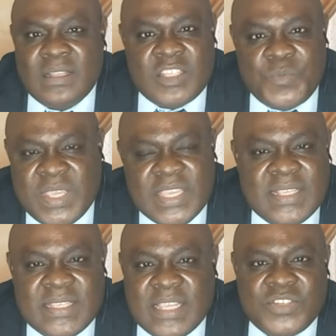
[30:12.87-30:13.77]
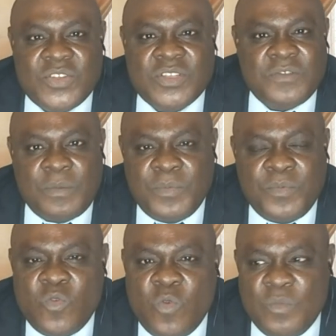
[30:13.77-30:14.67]
speaking sessions for
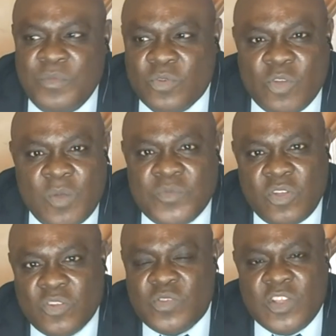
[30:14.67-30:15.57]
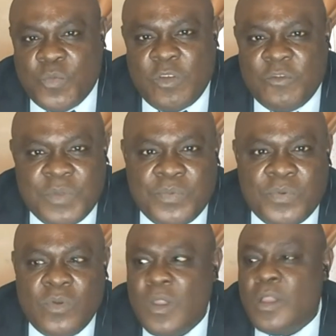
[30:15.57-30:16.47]
people who want me to come talk to a group of people.